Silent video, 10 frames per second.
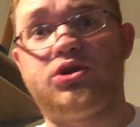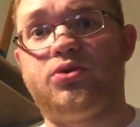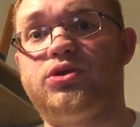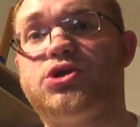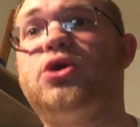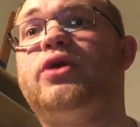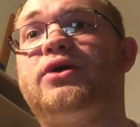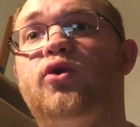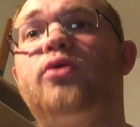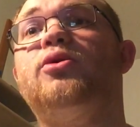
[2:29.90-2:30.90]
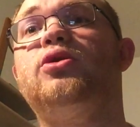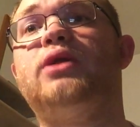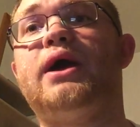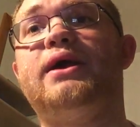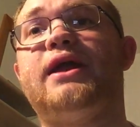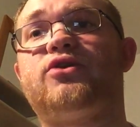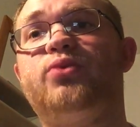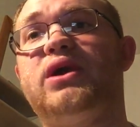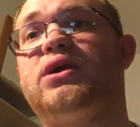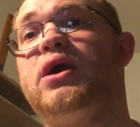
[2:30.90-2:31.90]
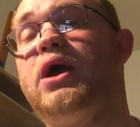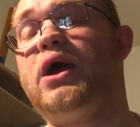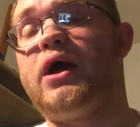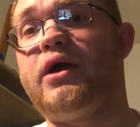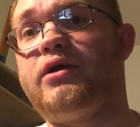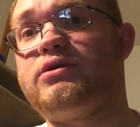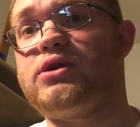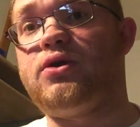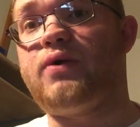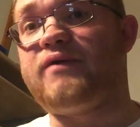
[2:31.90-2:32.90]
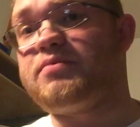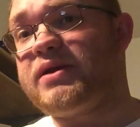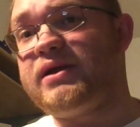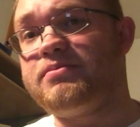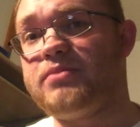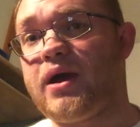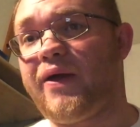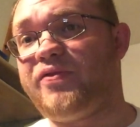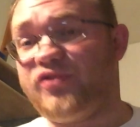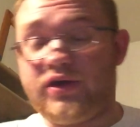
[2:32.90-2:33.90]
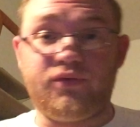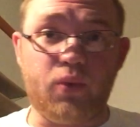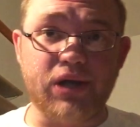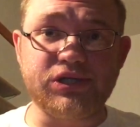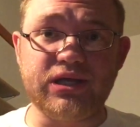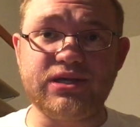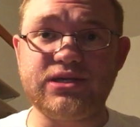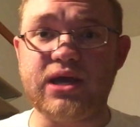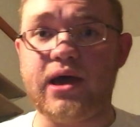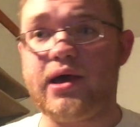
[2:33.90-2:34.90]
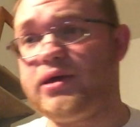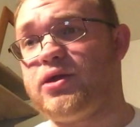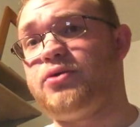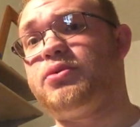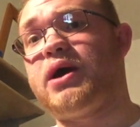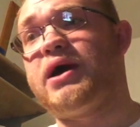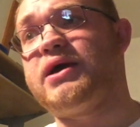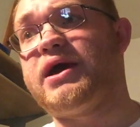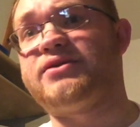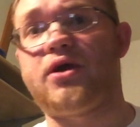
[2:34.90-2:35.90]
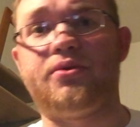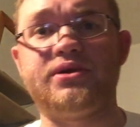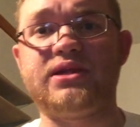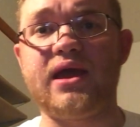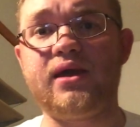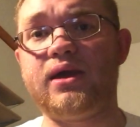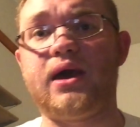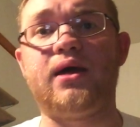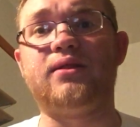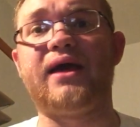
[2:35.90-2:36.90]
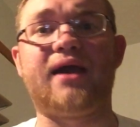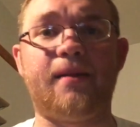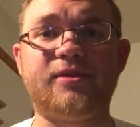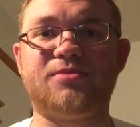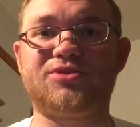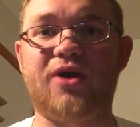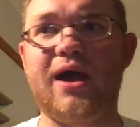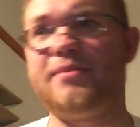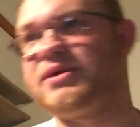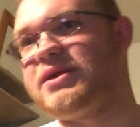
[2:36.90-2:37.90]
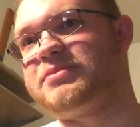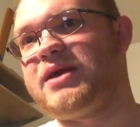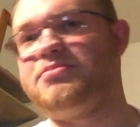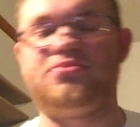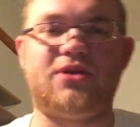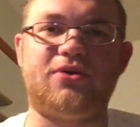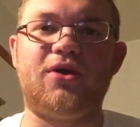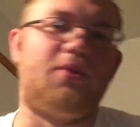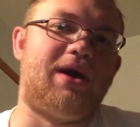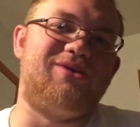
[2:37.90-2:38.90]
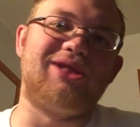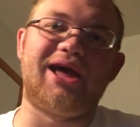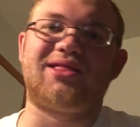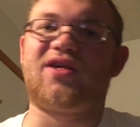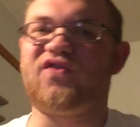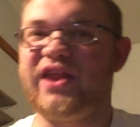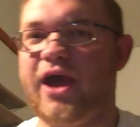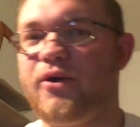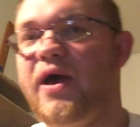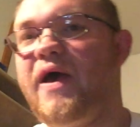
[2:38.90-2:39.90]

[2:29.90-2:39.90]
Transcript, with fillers: doing the show like normal uh, next week. Uh, so everybody, uh, thank you for watching this. Uh, you know, as I always say, like, comment, subscribe. Except I don't know why you'd like this video,